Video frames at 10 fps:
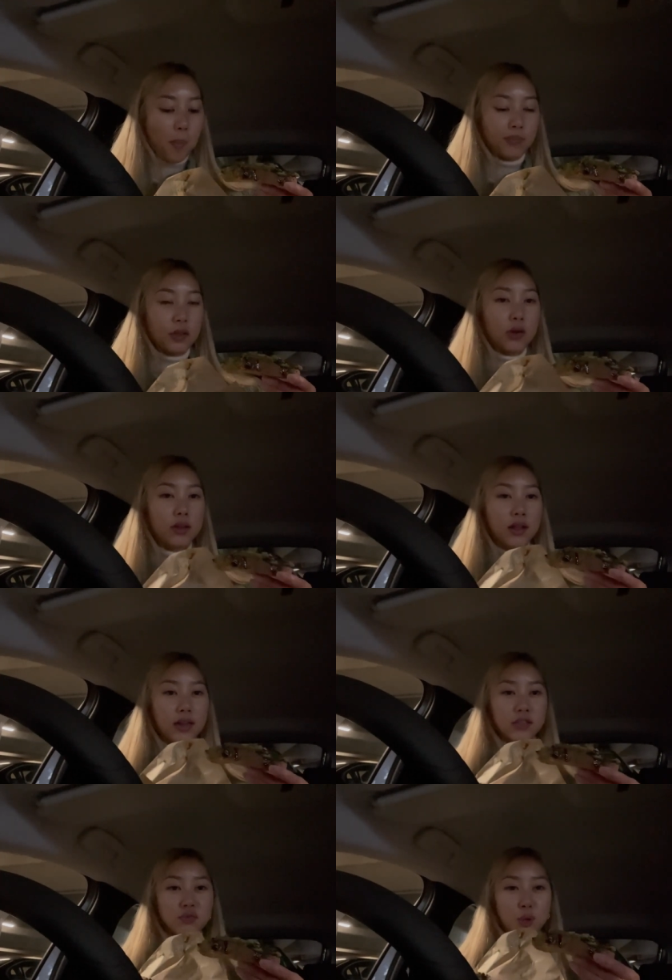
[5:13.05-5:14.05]
The only thing
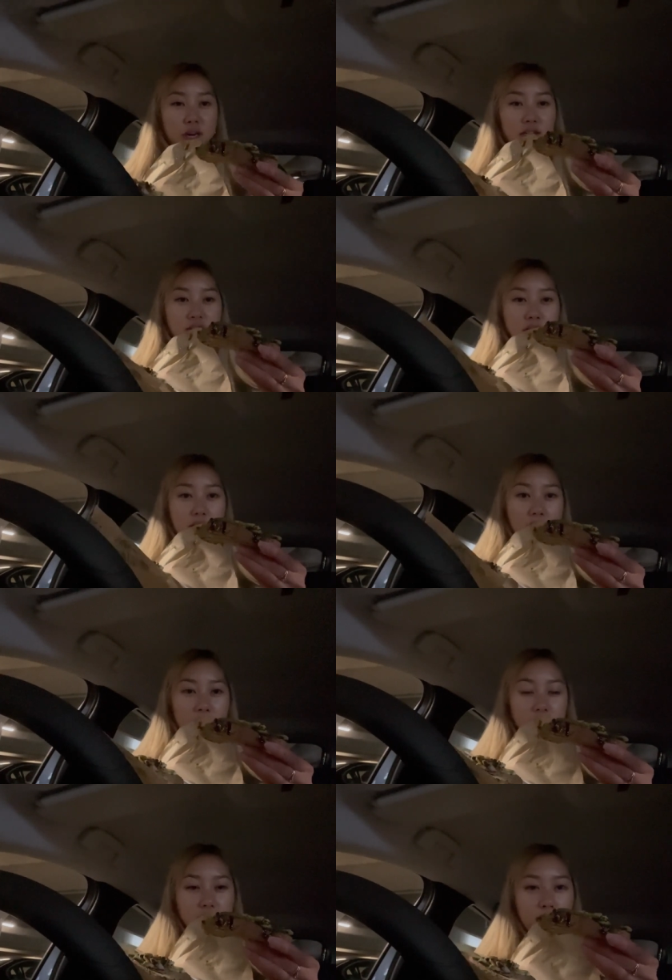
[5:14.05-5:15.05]
that's weird is that I
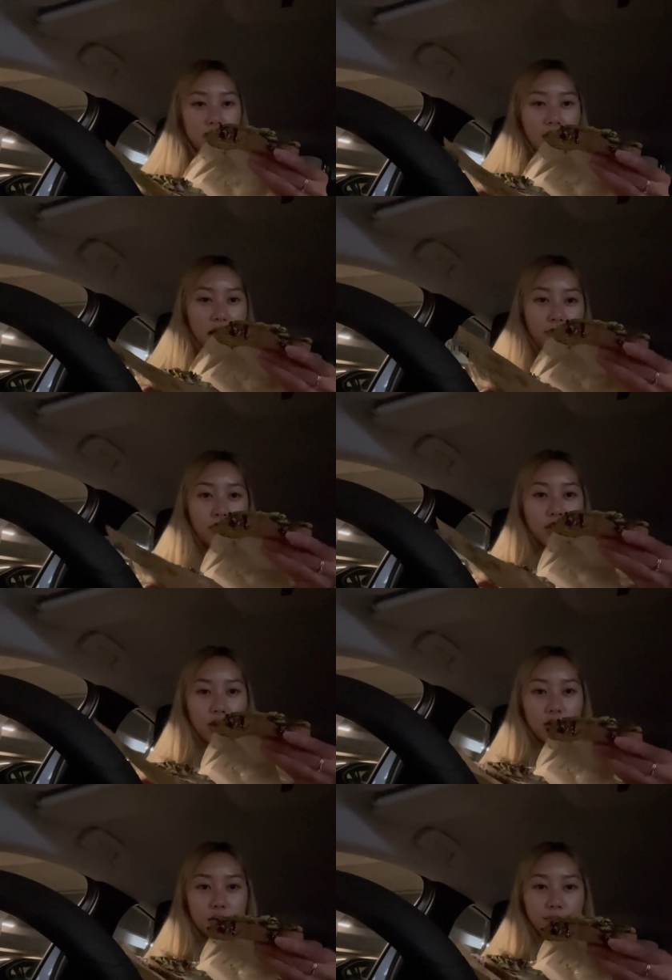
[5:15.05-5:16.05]
here have
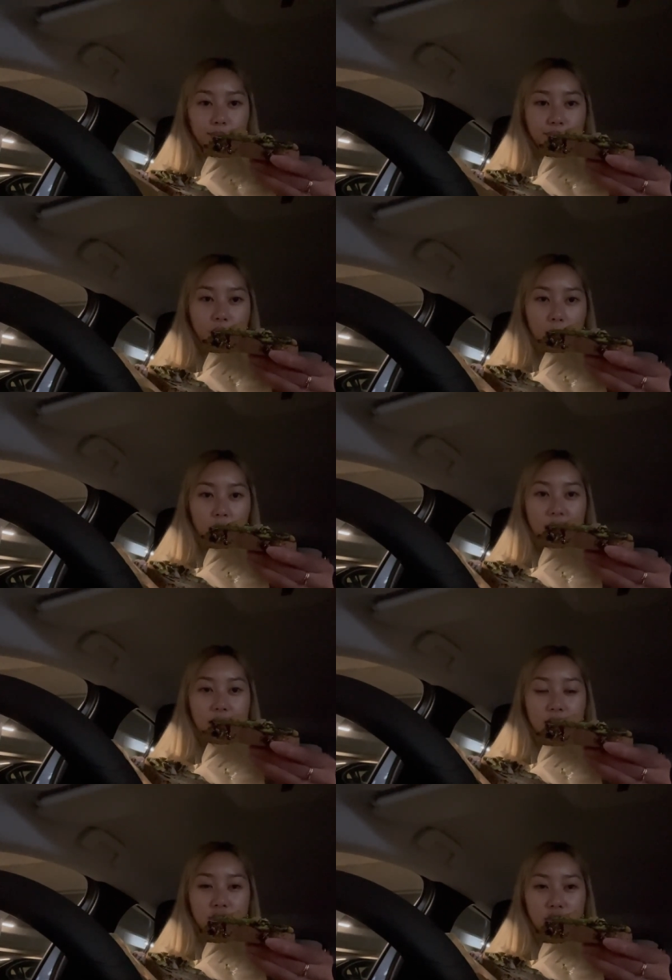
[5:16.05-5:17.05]
another bread and
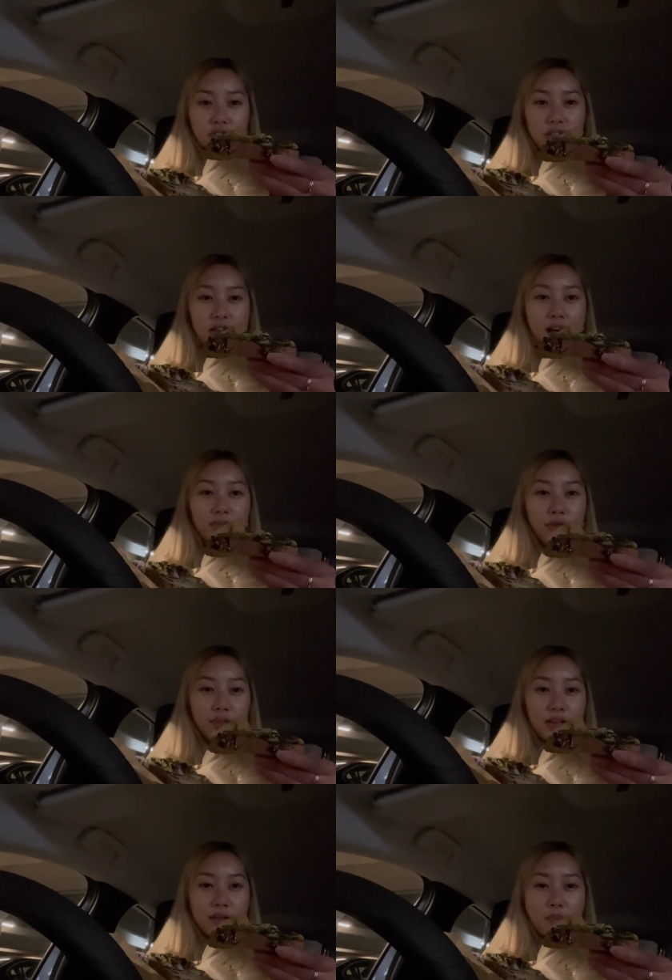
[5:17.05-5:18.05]
as you can see, half of it